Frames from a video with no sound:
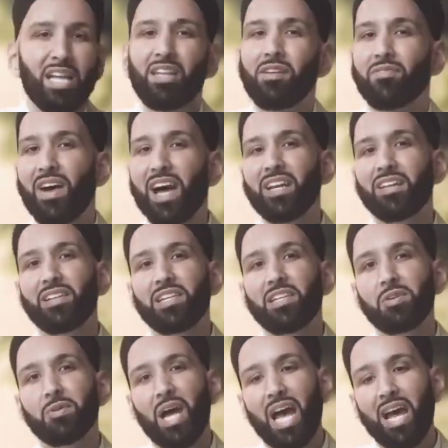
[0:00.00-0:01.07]
And then finally,
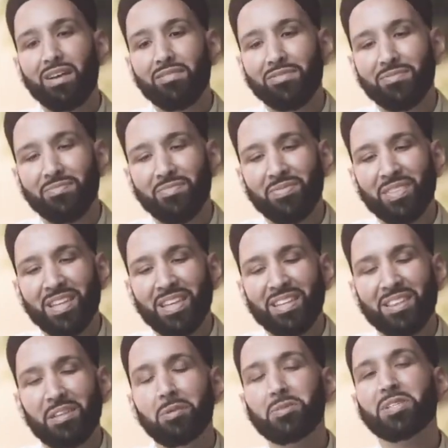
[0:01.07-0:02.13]
you have
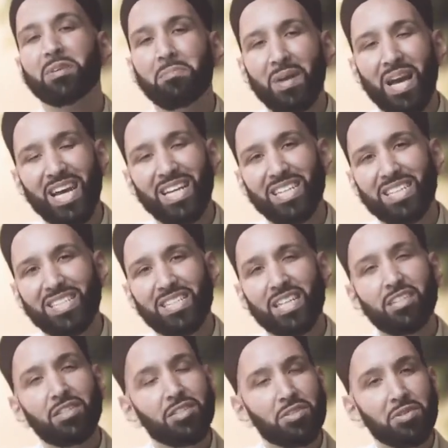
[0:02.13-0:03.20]
those companions
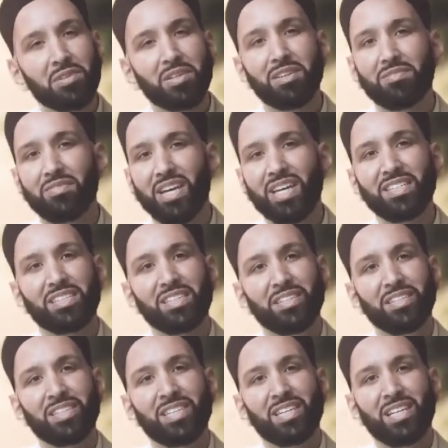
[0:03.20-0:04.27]
that just took
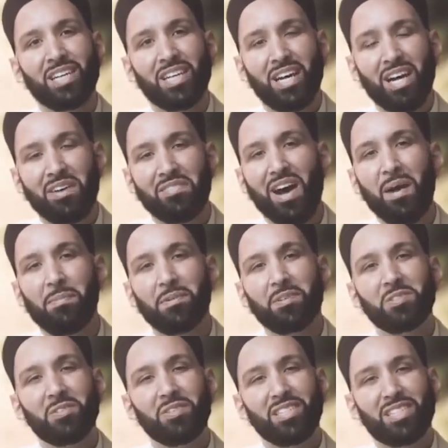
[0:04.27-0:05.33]
advantage of
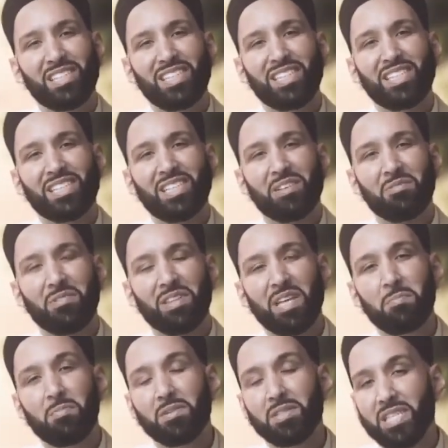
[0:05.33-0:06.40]
opportunities when
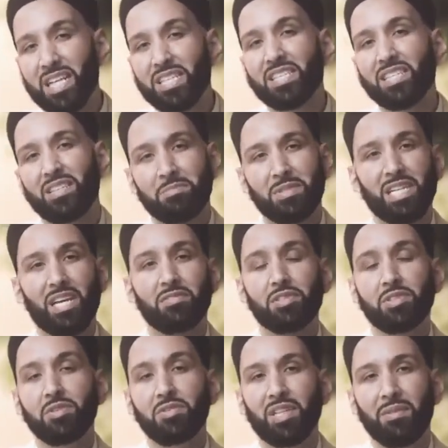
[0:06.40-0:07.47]
they presented themselves
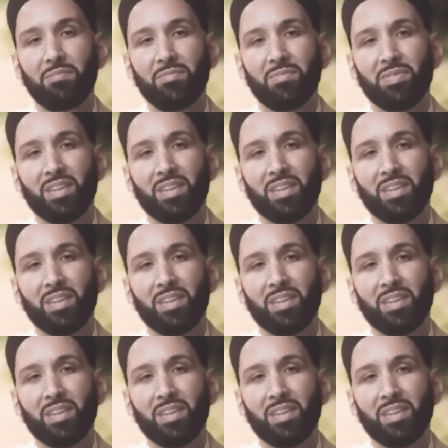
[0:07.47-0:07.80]
to them.